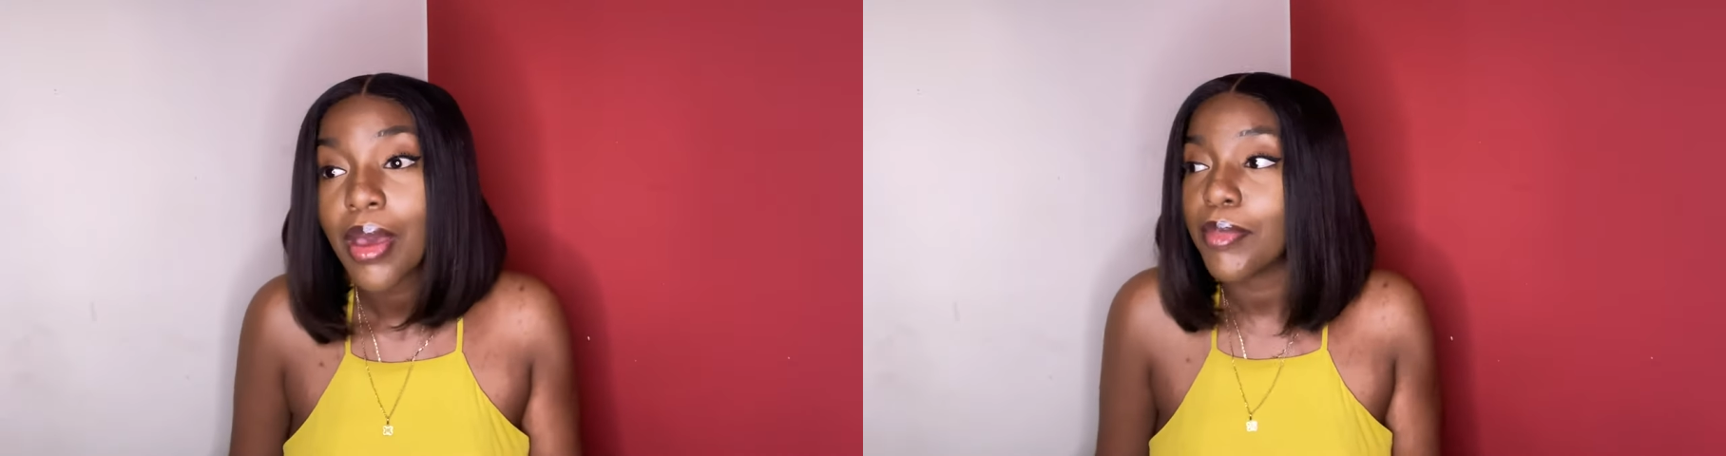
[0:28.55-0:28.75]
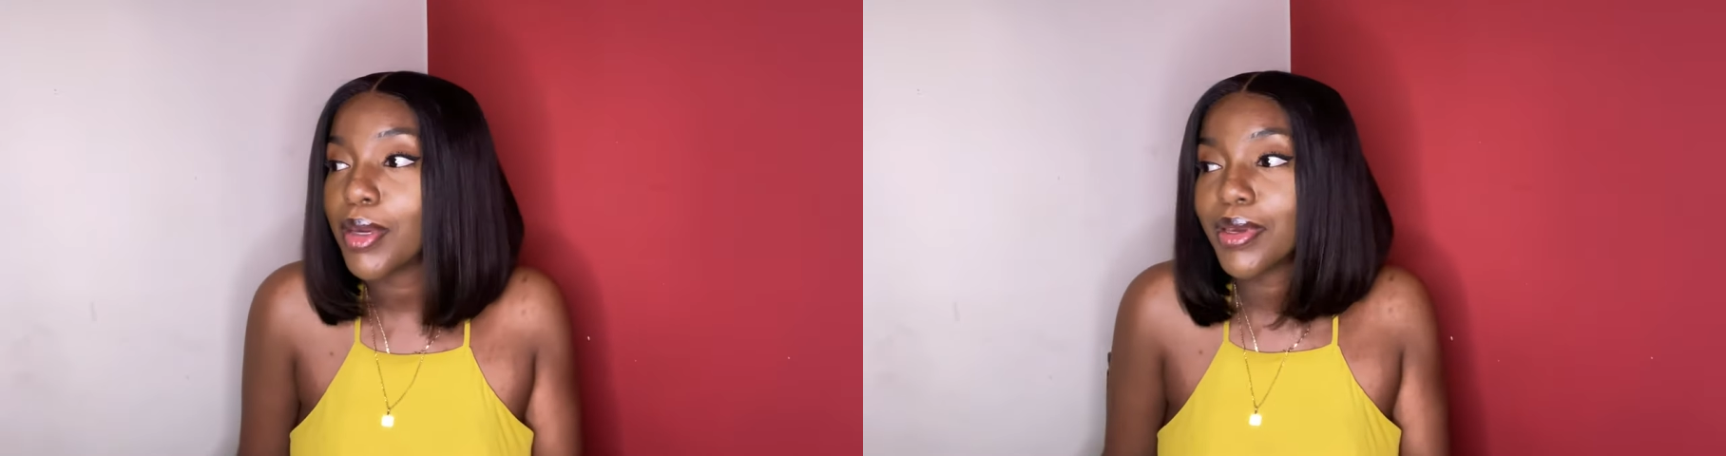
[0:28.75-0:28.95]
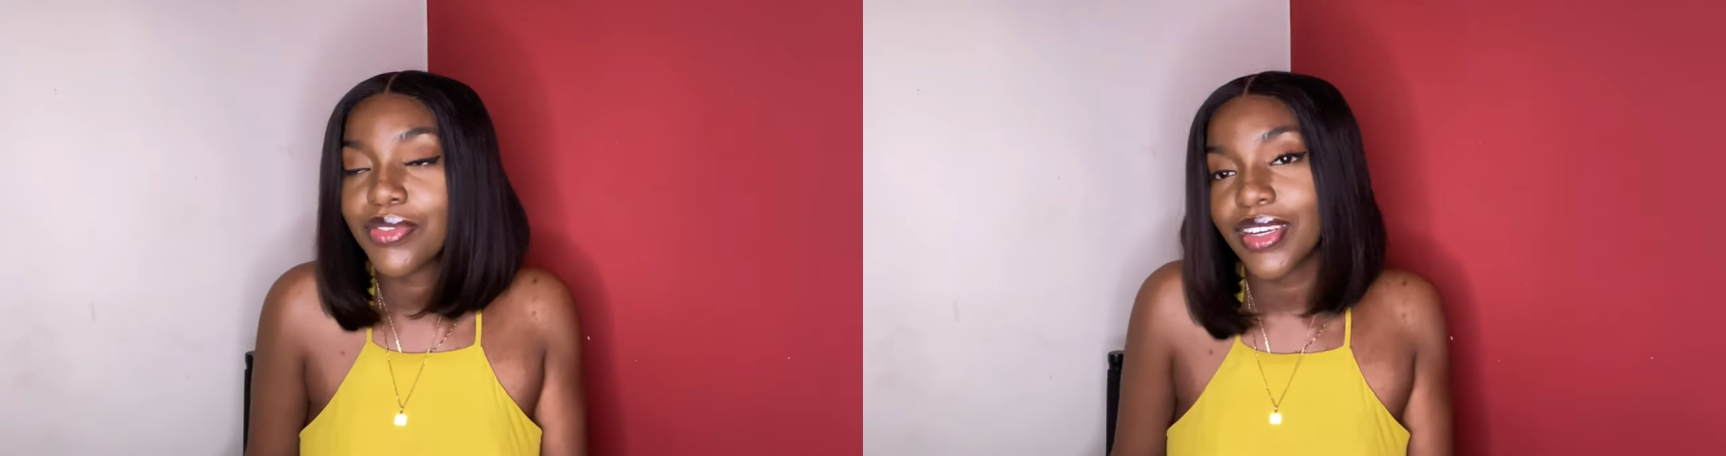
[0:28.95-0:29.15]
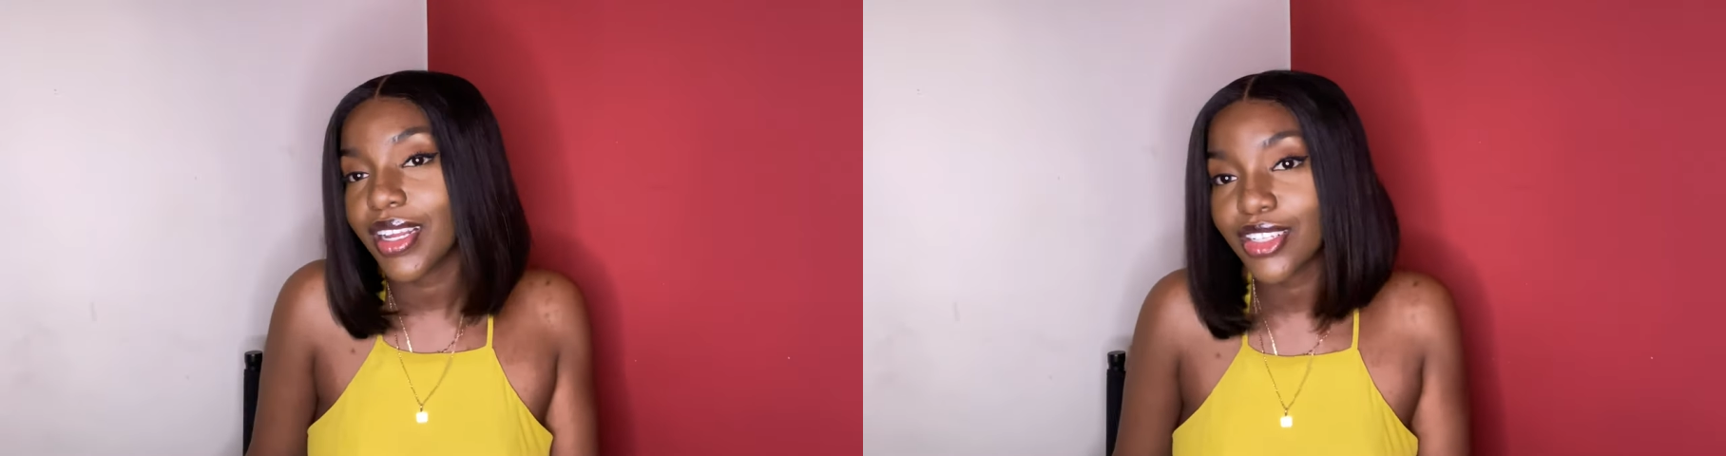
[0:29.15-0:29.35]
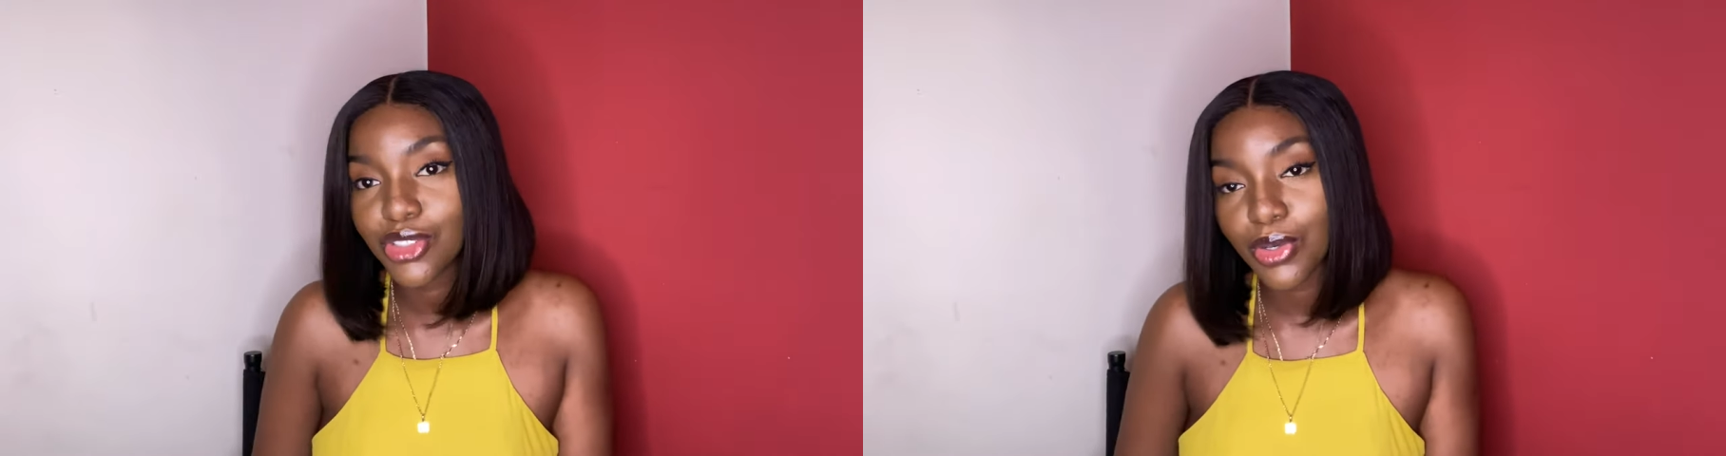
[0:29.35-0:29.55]
Maybe even
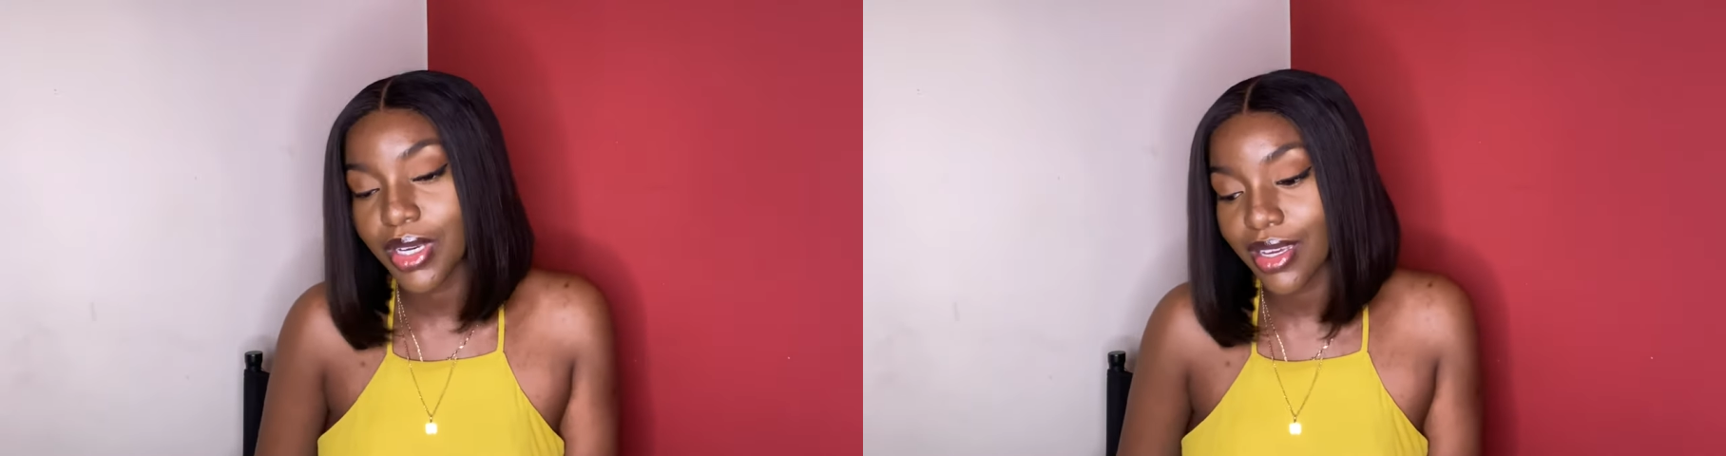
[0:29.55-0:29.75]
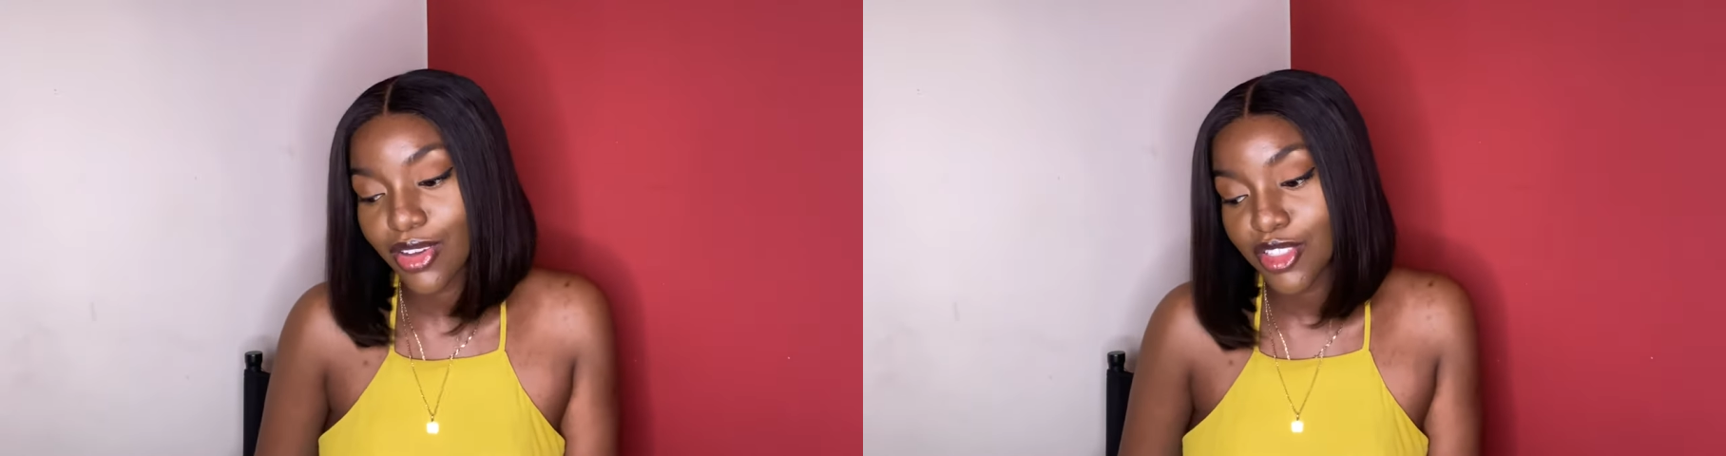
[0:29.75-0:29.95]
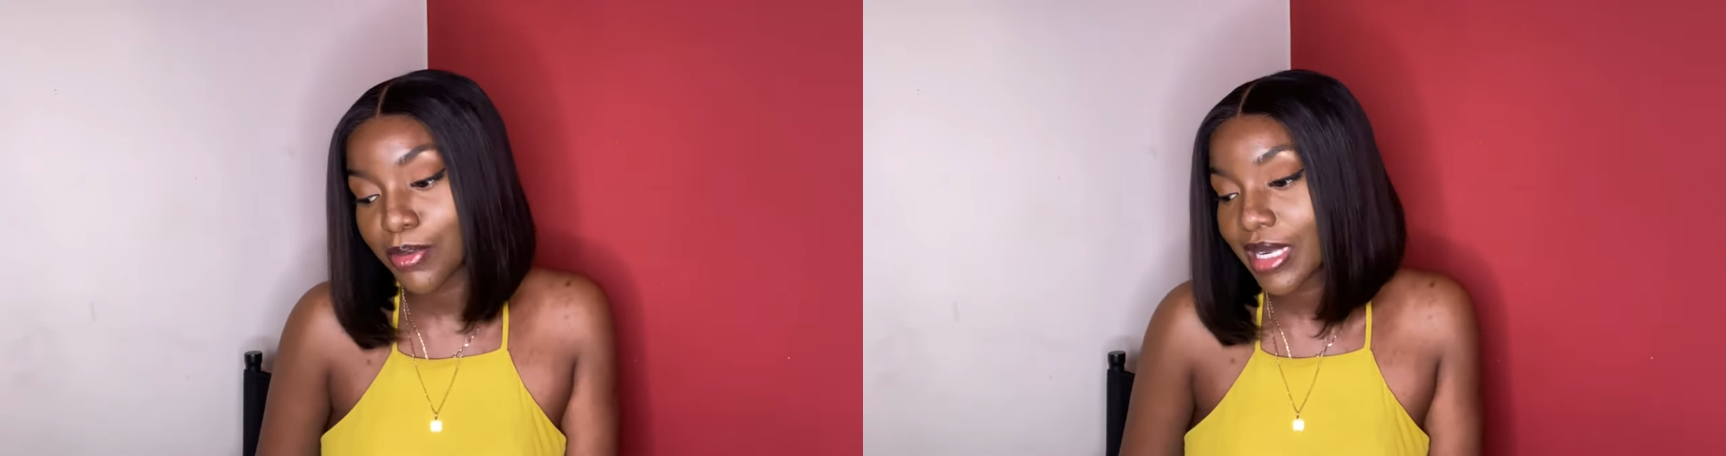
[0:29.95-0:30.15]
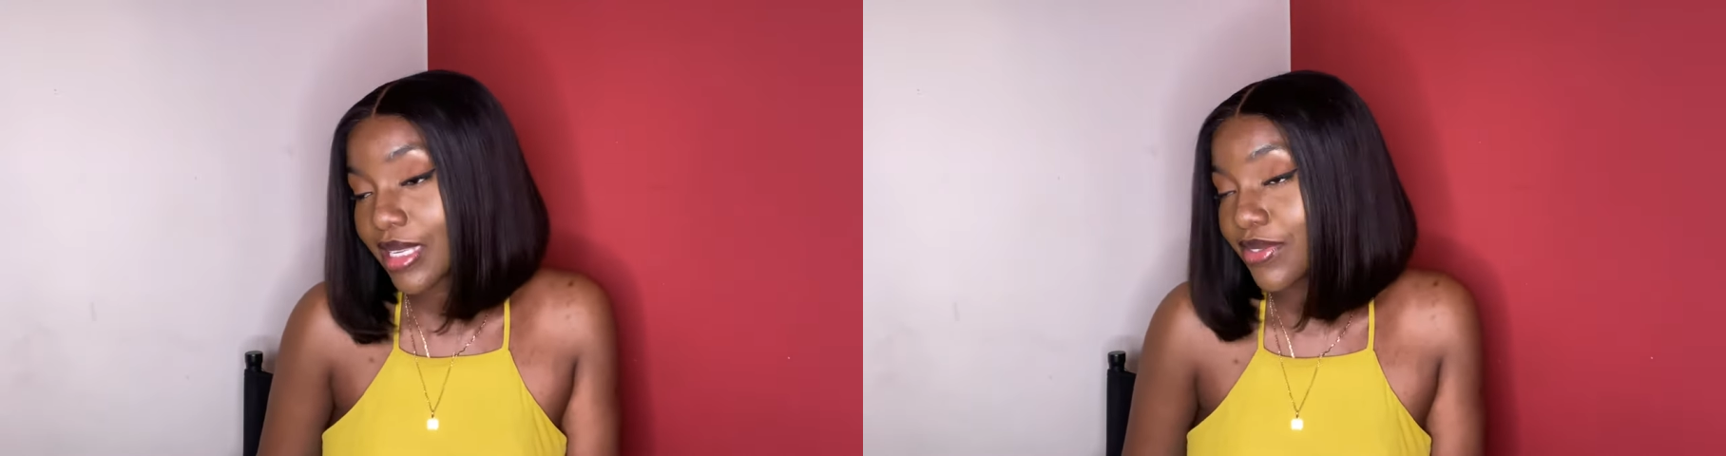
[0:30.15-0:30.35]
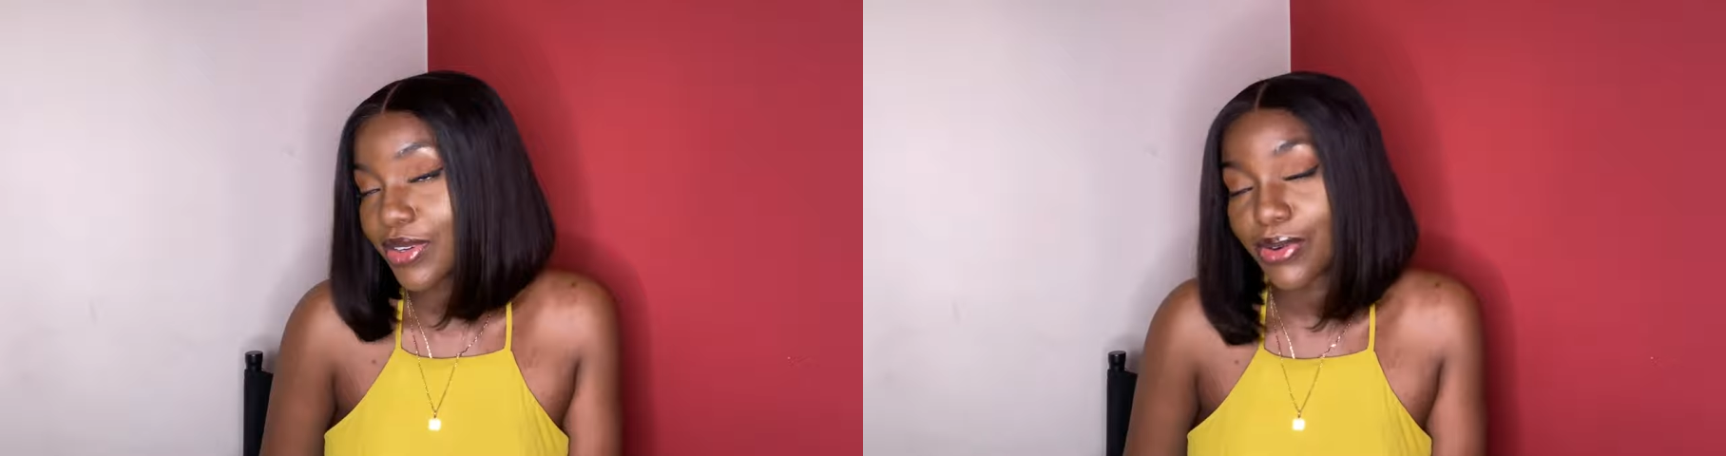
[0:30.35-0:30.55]
natural hair, because
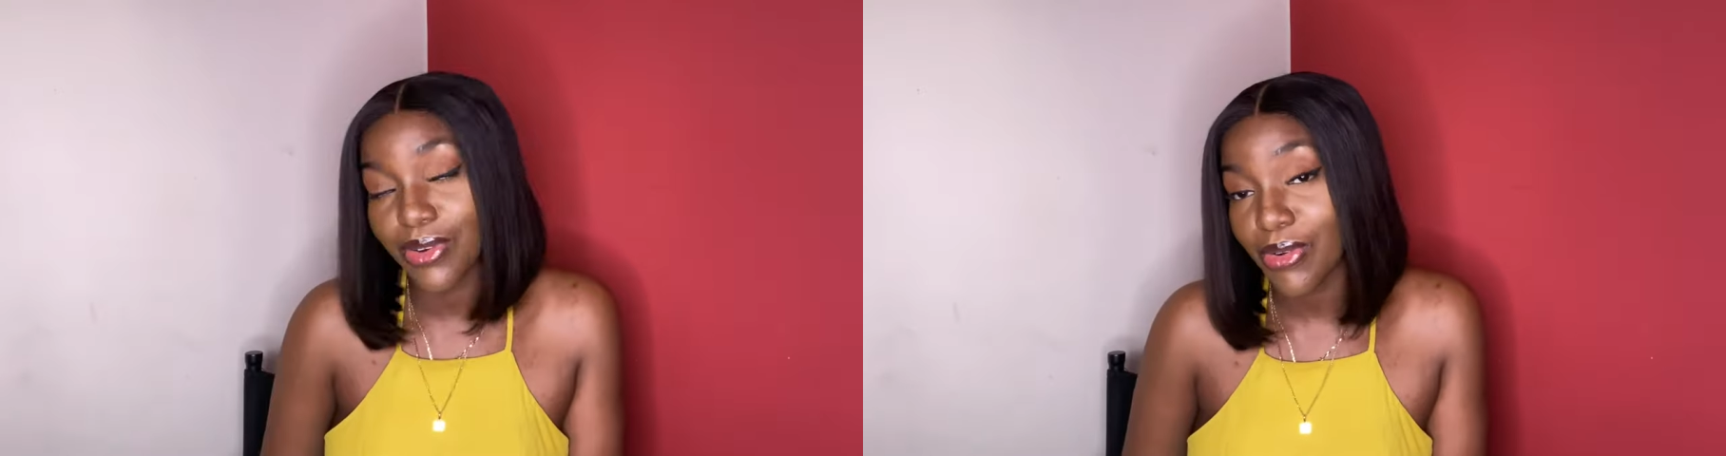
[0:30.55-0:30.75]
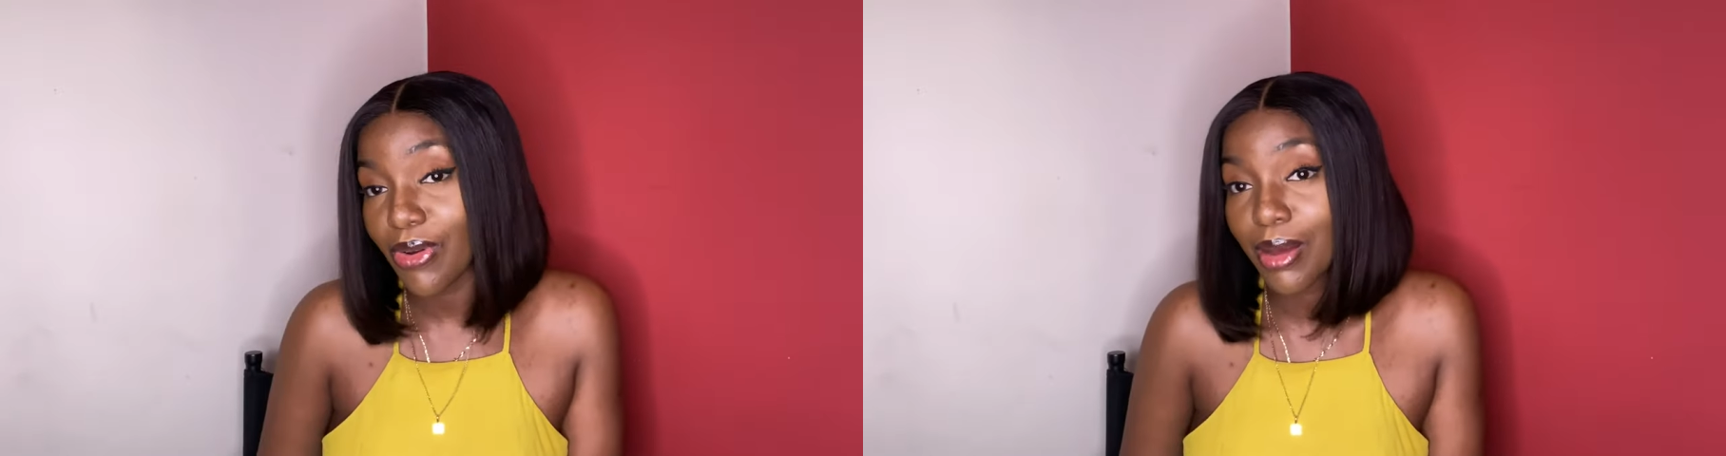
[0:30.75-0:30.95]
believe it or no,